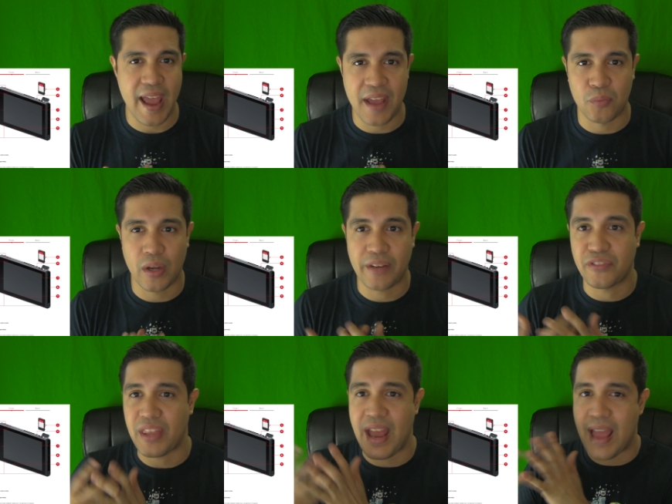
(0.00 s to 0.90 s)
and
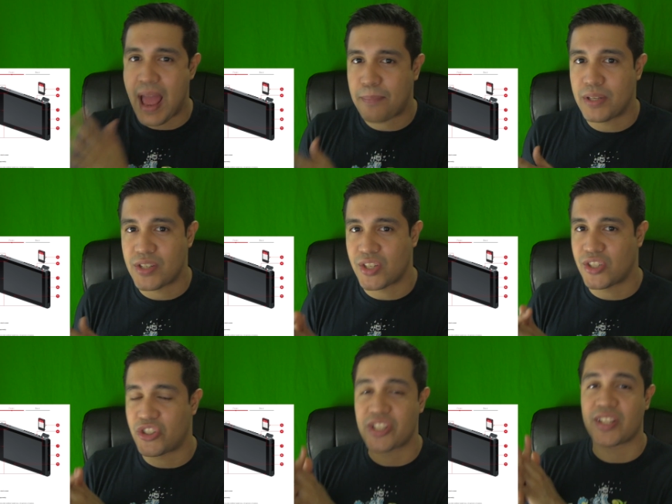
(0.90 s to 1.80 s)
whatever that app is
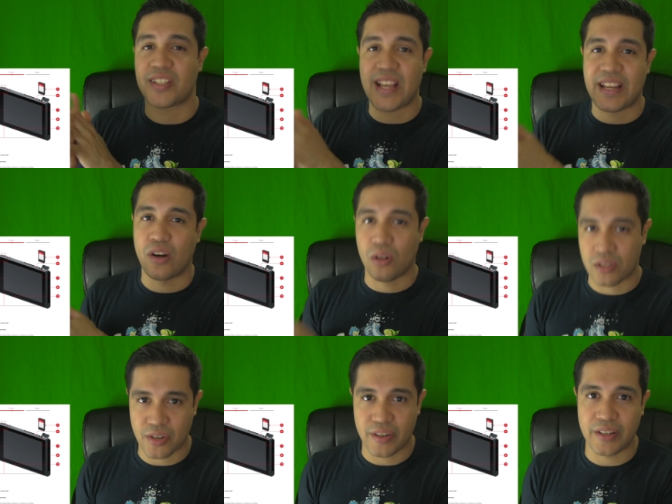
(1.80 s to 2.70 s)
just a second
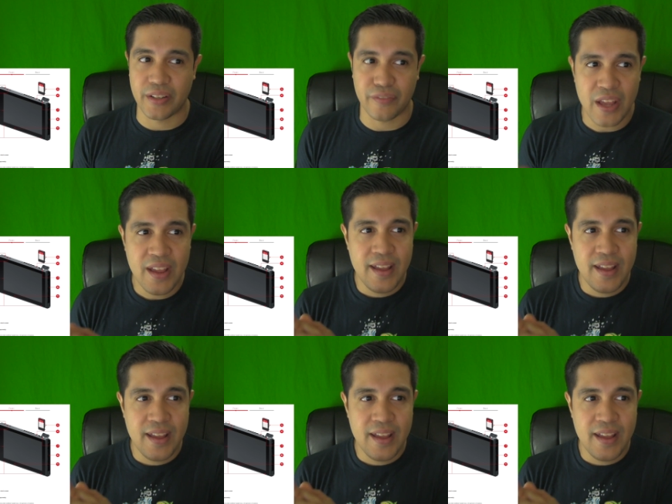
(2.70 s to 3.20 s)
alternative